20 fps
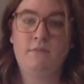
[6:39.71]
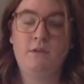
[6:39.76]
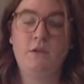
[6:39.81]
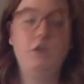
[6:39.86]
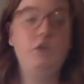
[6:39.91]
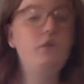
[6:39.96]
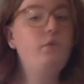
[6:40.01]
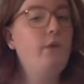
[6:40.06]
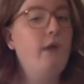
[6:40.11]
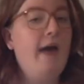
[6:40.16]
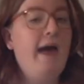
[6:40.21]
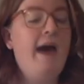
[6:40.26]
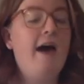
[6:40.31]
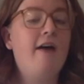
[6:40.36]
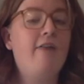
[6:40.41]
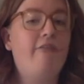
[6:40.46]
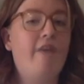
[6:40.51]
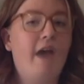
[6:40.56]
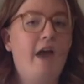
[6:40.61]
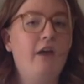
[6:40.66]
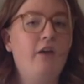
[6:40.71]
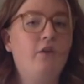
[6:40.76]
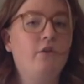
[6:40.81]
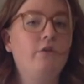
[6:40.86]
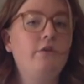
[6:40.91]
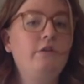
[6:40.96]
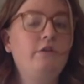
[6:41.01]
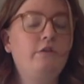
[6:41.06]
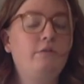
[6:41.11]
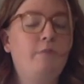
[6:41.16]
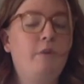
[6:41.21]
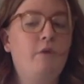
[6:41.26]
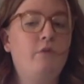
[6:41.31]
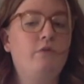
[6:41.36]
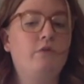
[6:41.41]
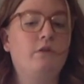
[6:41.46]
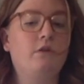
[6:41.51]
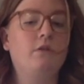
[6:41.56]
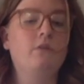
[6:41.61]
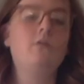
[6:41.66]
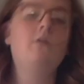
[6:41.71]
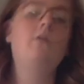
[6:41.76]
You have at your disposal